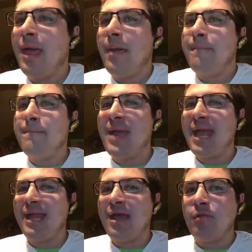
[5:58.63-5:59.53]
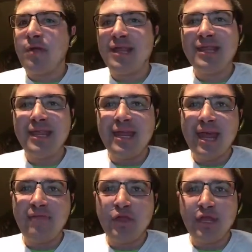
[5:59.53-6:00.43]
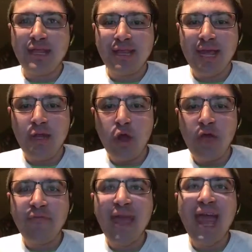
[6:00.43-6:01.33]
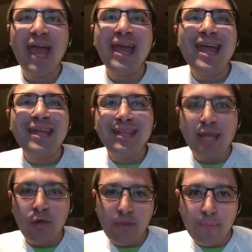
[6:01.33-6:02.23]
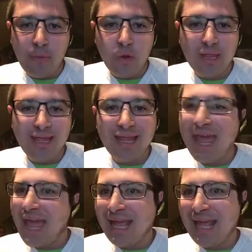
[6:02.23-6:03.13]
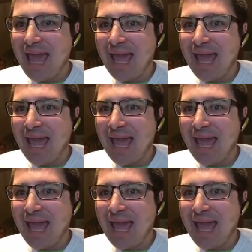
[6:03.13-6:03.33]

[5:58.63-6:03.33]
Man arrested after standoff at South Portland gas